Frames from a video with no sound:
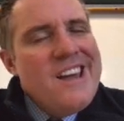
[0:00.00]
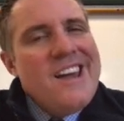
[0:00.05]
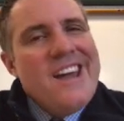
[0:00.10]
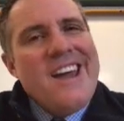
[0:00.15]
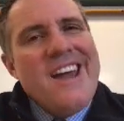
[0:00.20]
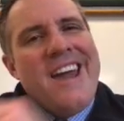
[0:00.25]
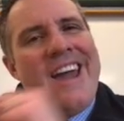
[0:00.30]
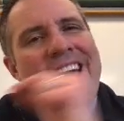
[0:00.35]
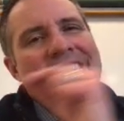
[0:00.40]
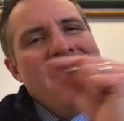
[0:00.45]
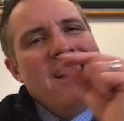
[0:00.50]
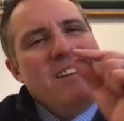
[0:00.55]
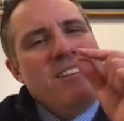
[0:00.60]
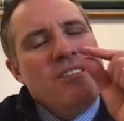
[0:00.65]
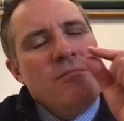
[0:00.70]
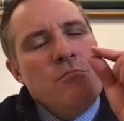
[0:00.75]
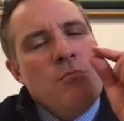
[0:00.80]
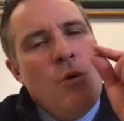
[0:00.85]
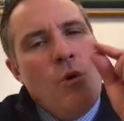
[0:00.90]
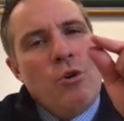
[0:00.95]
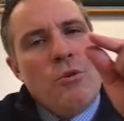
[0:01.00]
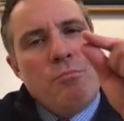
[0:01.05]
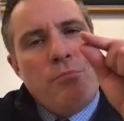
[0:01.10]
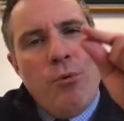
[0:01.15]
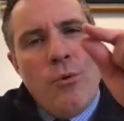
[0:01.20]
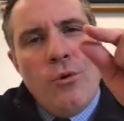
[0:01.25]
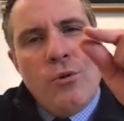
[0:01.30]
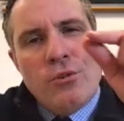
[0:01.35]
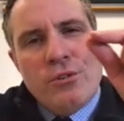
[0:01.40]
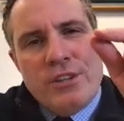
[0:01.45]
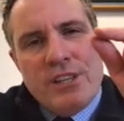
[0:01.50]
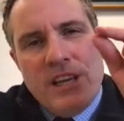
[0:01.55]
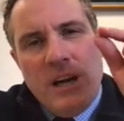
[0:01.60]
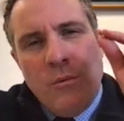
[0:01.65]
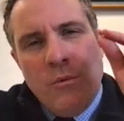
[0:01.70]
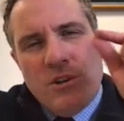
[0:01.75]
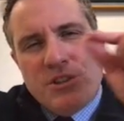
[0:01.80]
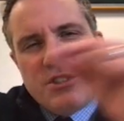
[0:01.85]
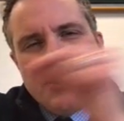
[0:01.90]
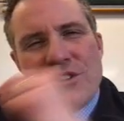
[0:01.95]
And more importantly, I
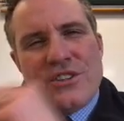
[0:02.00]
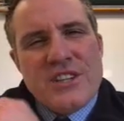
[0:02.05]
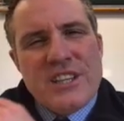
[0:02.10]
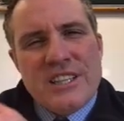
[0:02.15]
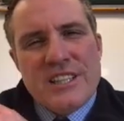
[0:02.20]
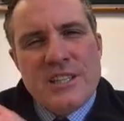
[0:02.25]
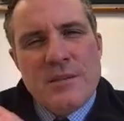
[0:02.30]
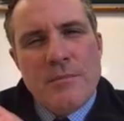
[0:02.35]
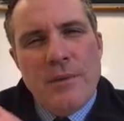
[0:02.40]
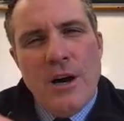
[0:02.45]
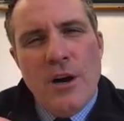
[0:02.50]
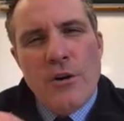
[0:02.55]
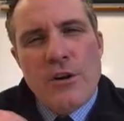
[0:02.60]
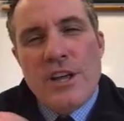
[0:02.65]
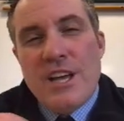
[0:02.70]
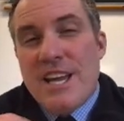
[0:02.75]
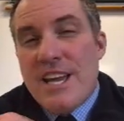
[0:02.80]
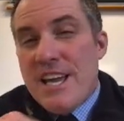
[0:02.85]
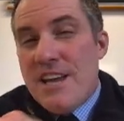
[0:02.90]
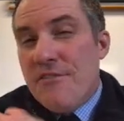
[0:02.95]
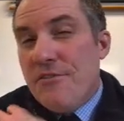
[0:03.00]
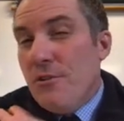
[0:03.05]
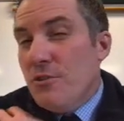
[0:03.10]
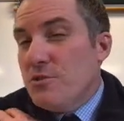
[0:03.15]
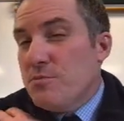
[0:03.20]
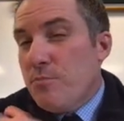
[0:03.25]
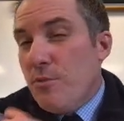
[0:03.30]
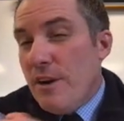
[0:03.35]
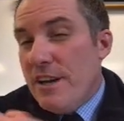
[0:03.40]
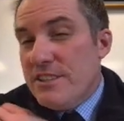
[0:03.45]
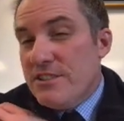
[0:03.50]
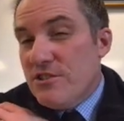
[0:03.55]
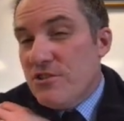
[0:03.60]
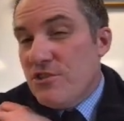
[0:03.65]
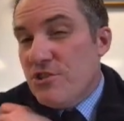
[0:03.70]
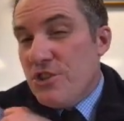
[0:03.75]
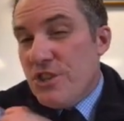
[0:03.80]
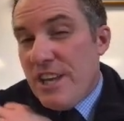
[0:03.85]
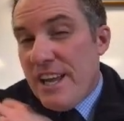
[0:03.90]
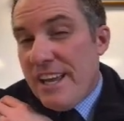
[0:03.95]
want you thinking about if those
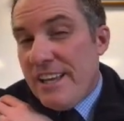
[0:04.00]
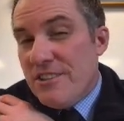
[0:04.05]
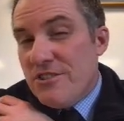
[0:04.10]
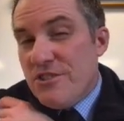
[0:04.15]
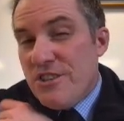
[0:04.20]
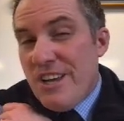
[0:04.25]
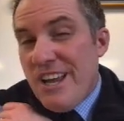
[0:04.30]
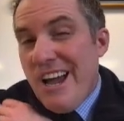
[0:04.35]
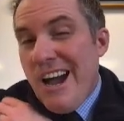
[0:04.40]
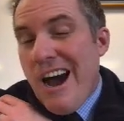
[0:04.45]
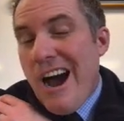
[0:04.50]
prices changed,